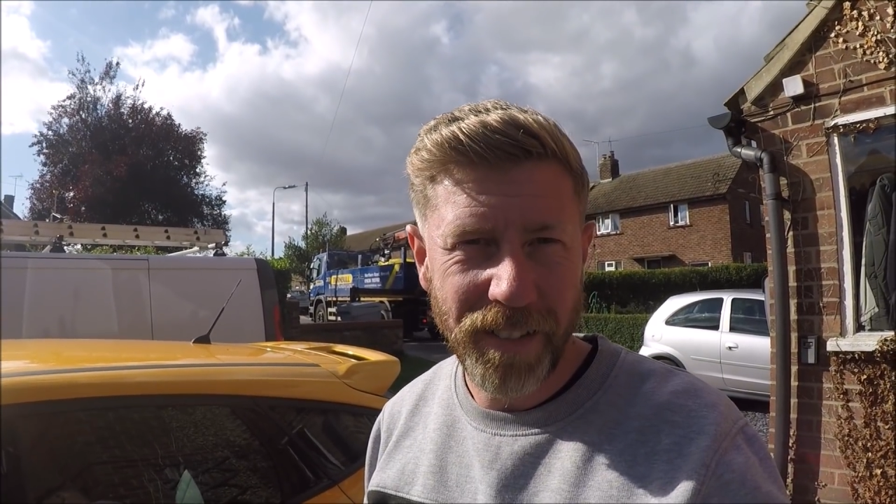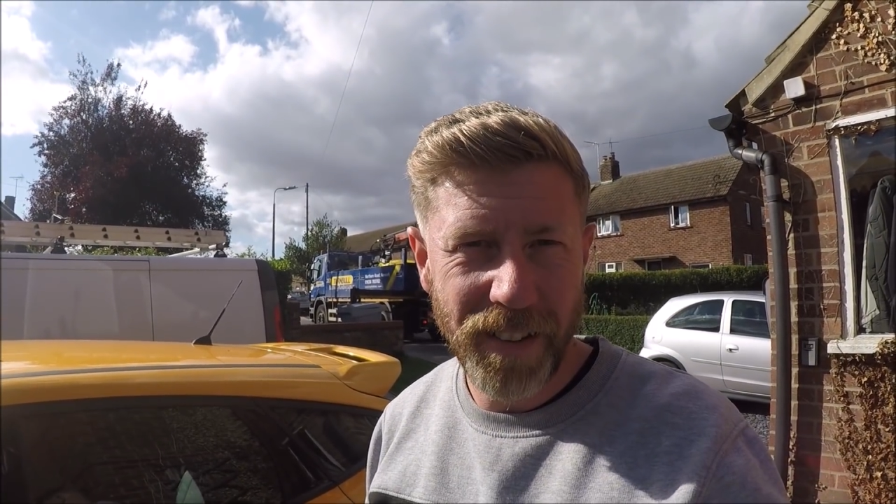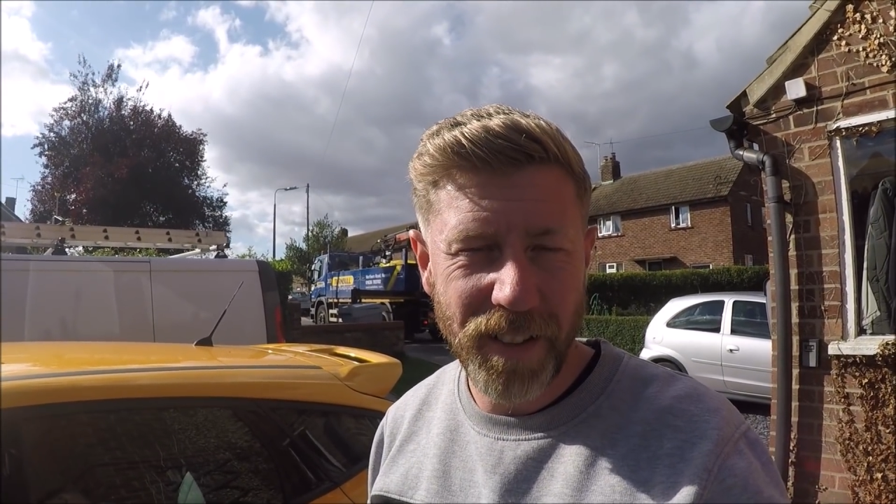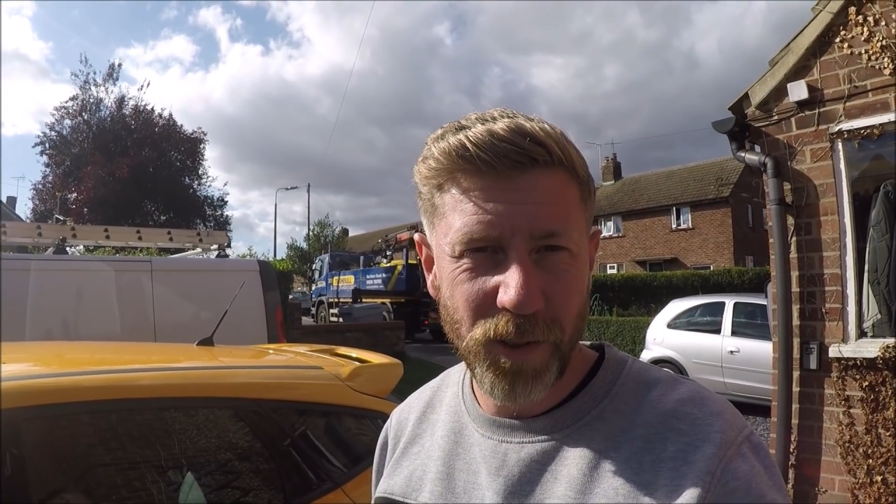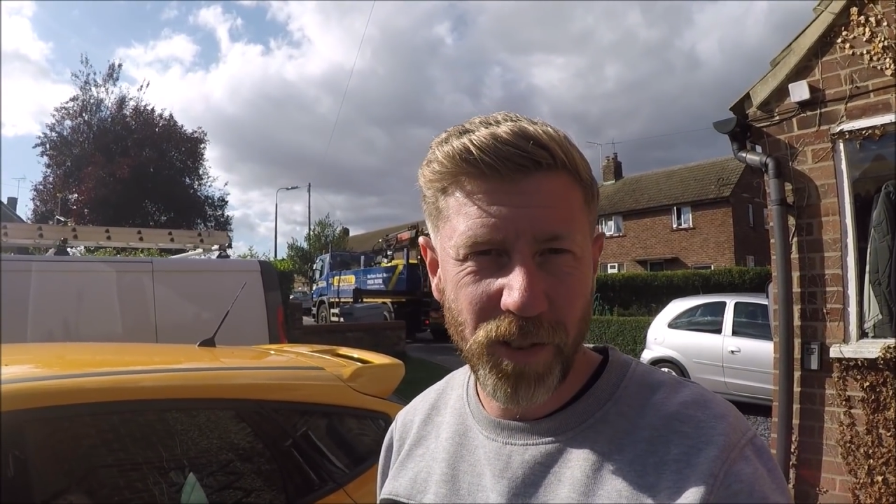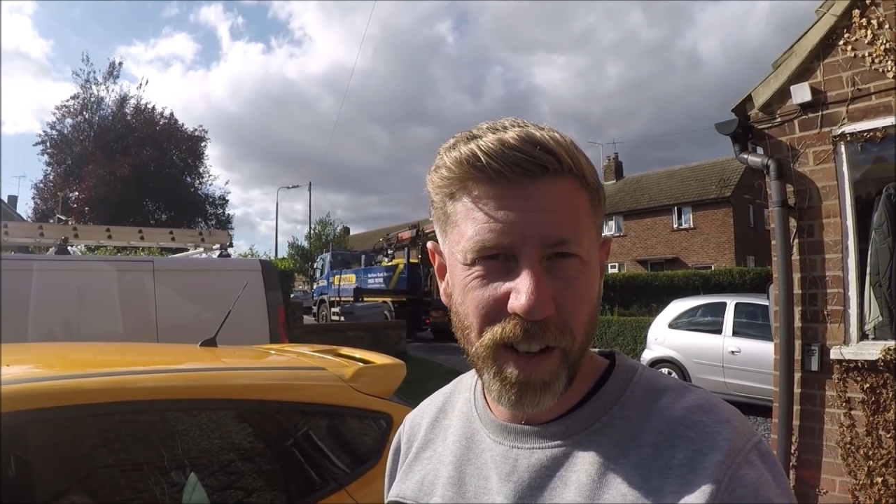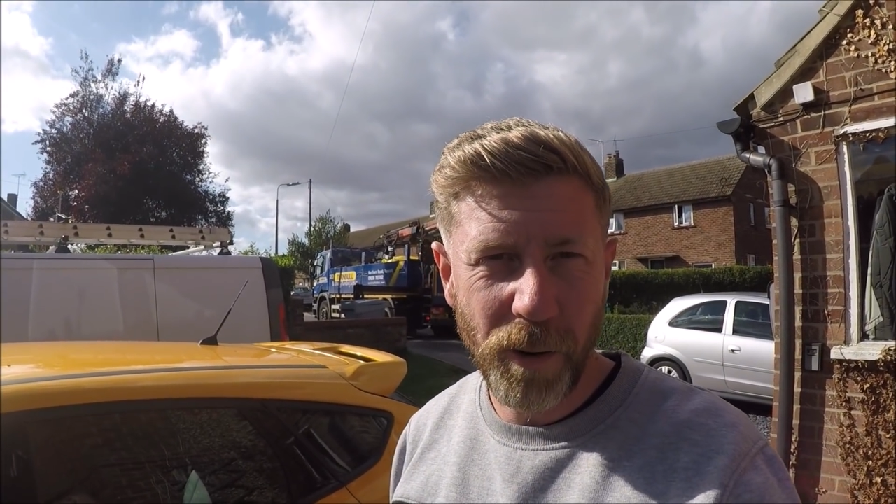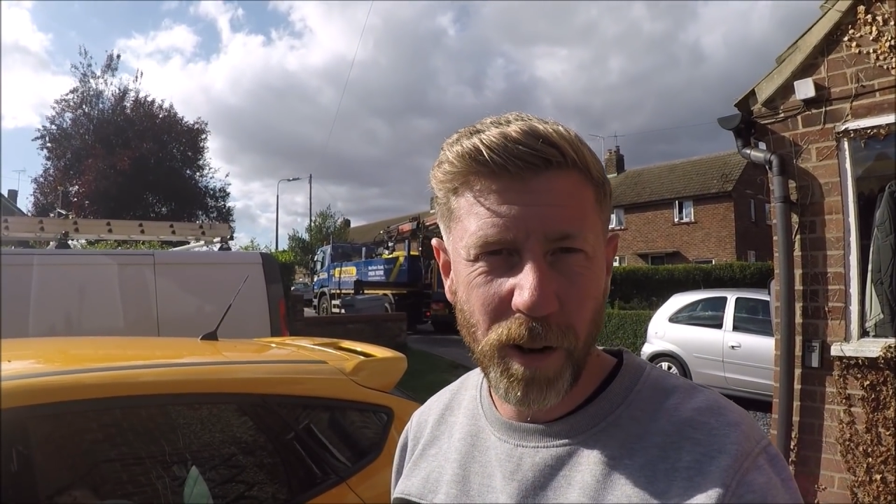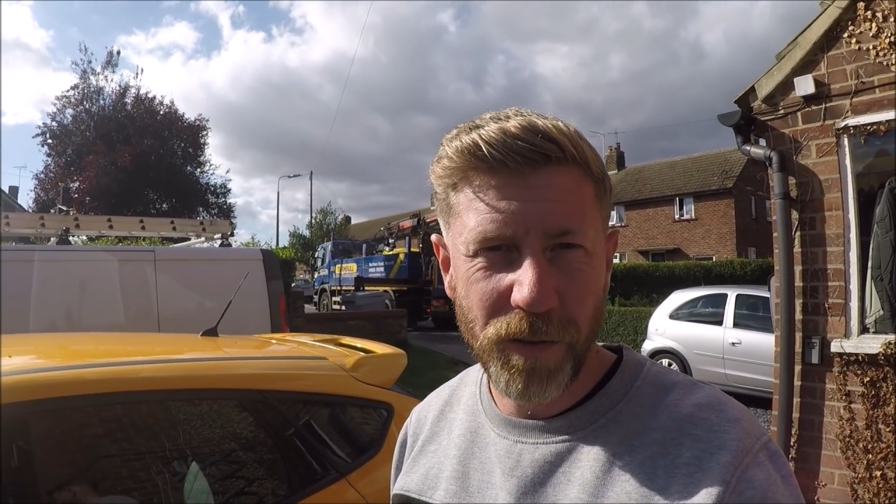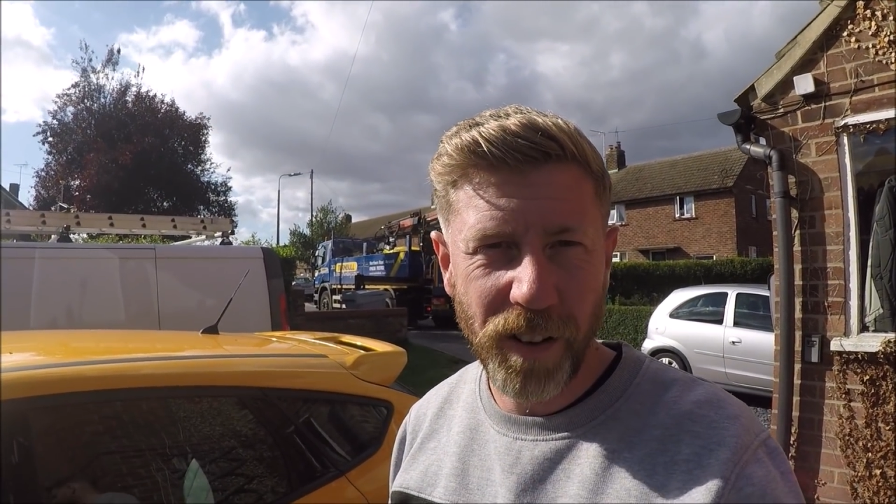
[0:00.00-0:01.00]
this is
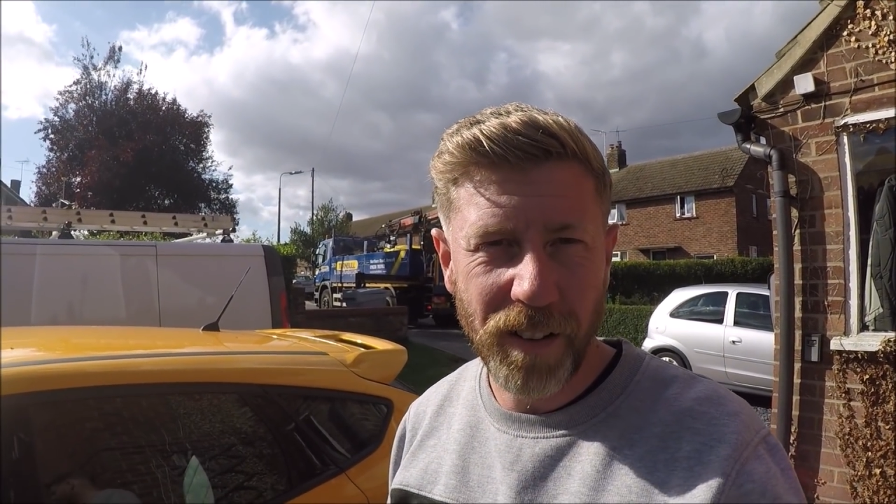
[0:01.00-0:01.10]
video over.